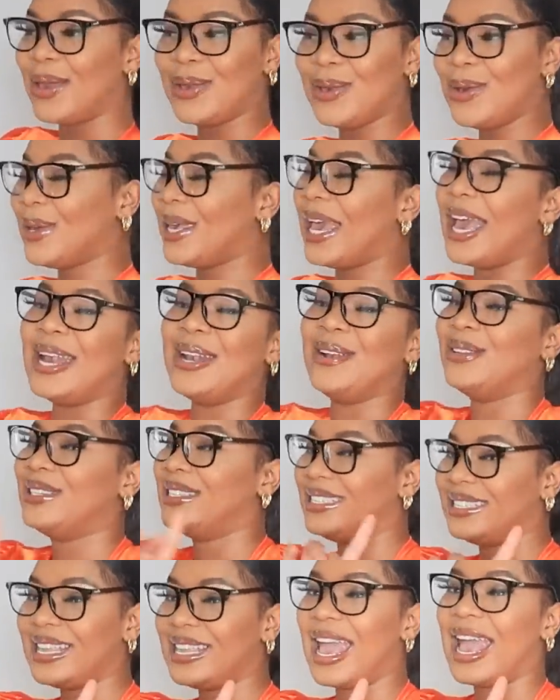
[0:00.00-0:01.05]
You cannot
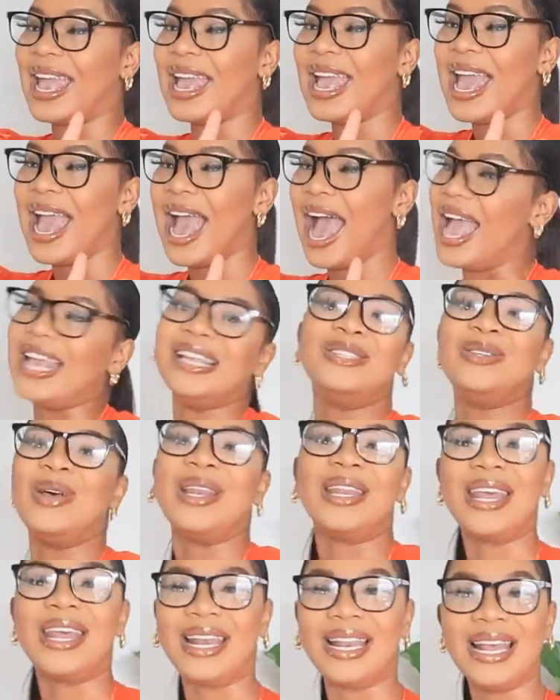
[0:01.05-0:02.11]
say
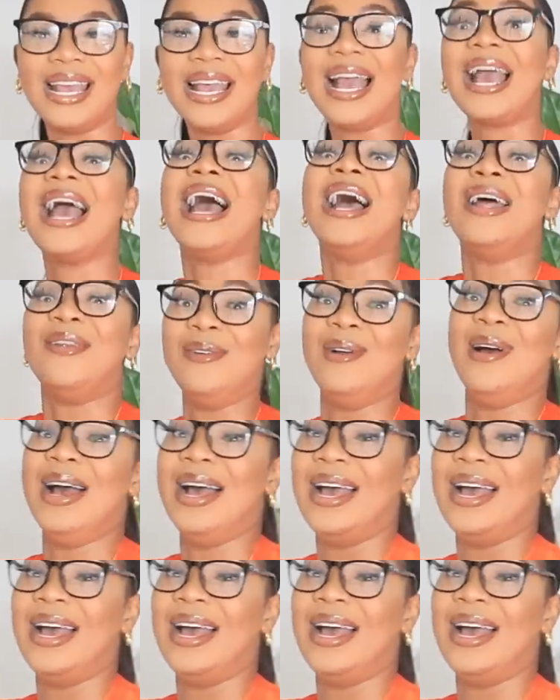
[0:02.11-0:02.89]
hi.